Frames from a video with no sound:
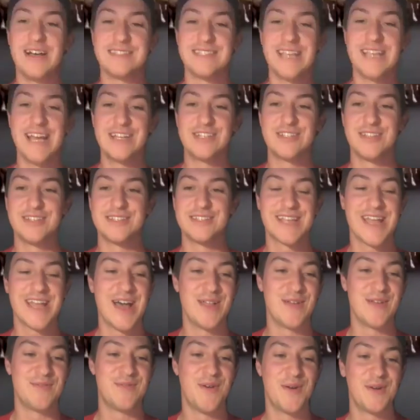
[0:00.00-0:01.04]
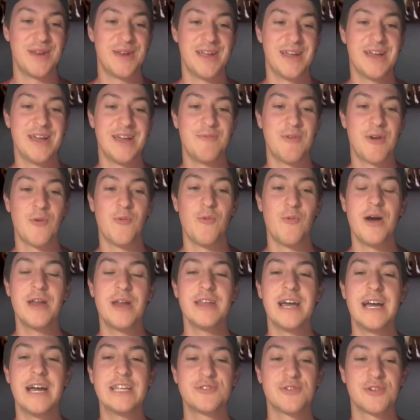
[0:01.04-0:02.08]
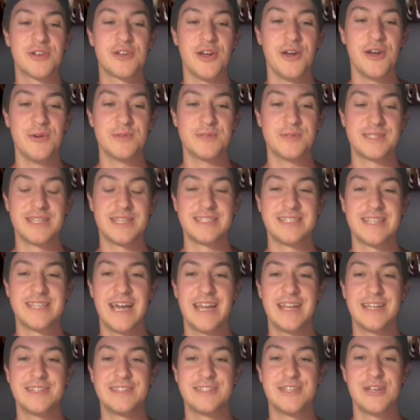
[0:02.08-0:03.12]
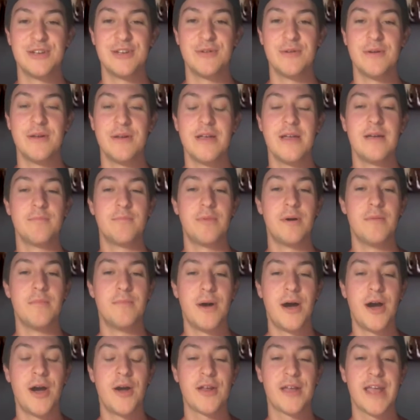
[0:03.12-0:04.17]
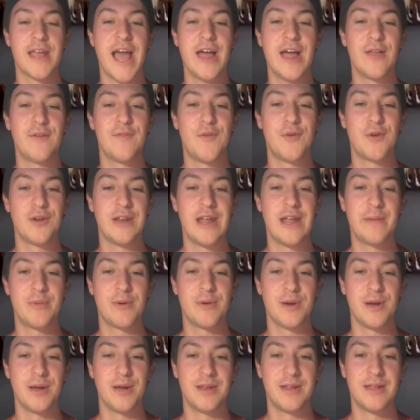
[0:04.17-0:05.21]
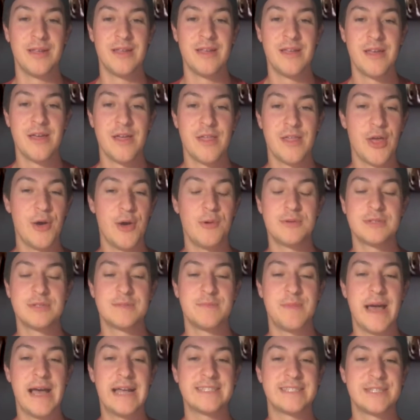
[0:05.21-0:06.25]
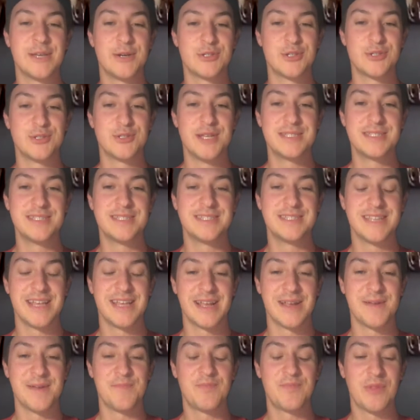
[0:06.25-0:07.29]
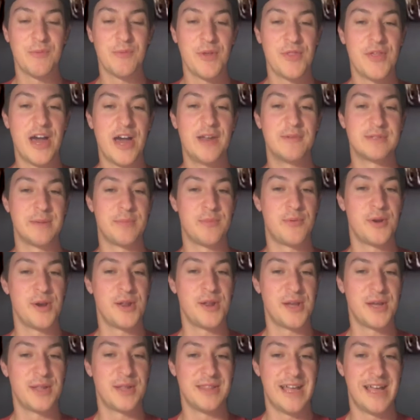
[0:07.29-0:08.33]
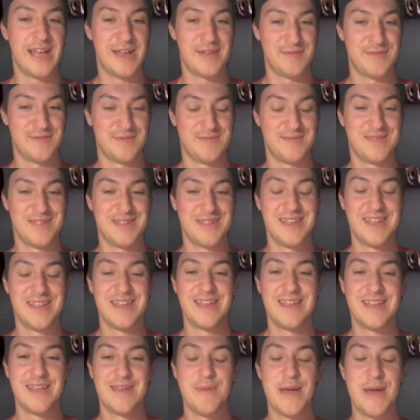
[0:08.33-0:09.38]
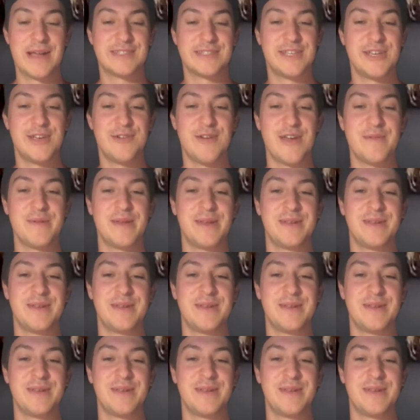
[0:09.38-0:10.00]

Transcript: Angeles, California, where 100 goats decided to bombard a California neighborhood. Though it was bad social distancing, we thought it was a pretty good laugh. Back to you, Amy.